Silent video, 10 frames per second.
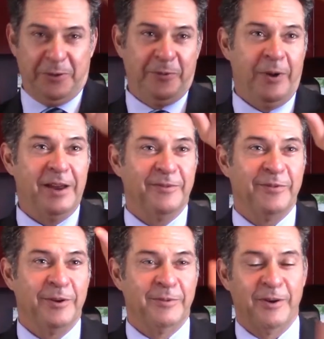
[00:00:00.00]
right in
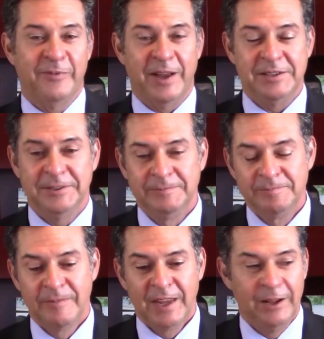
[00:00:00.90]
front of our face.
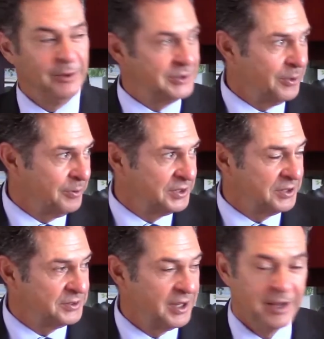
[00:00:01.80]
He looks over and he
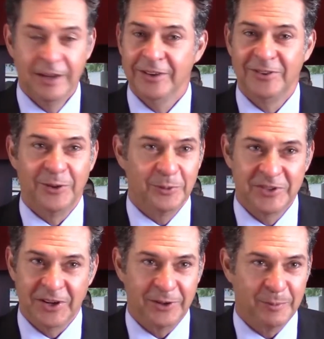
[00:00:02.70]
goes, "Don't
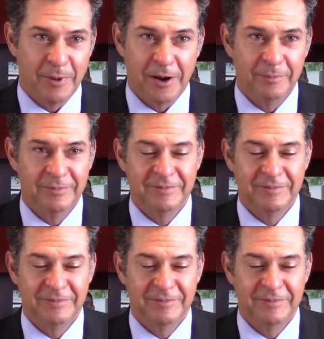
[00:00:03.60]
tell your mom."